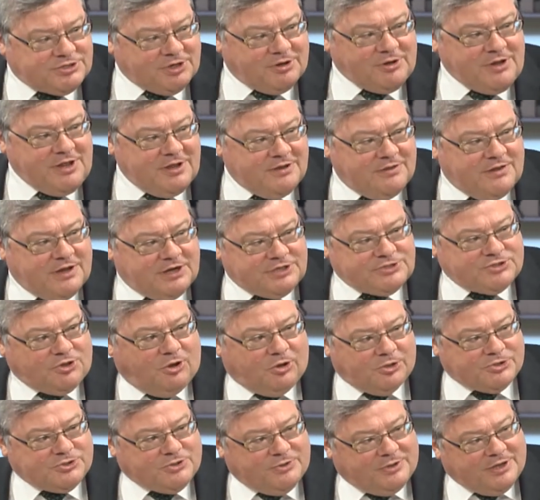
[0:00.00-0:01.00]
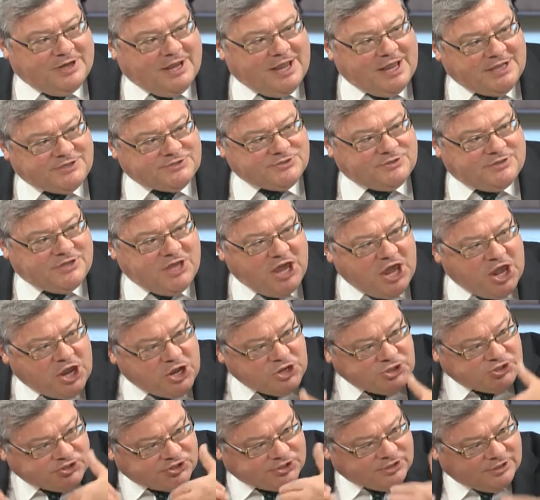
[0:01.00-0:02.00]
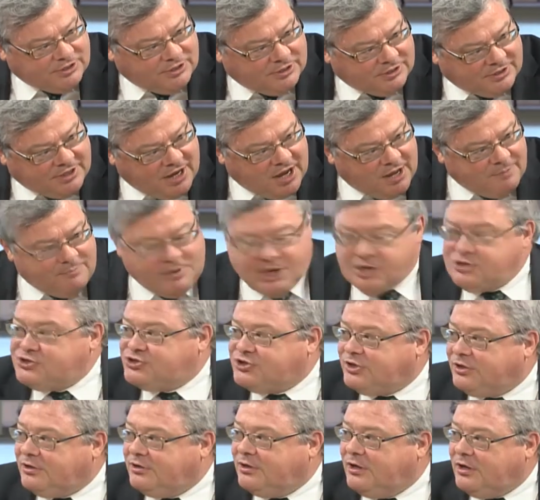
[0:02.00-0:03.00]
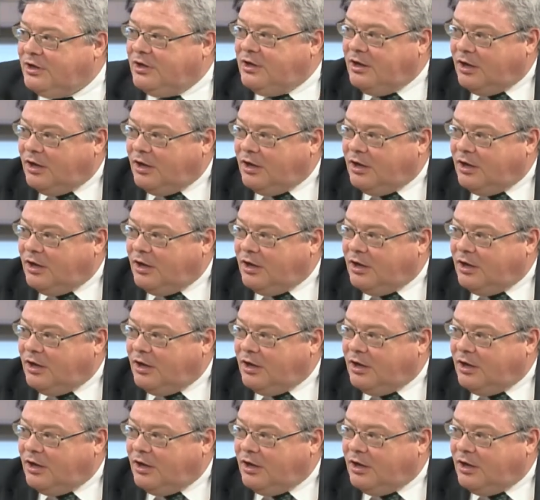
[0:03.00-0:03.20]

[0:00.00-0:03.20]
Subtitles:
So there's also an educational dimension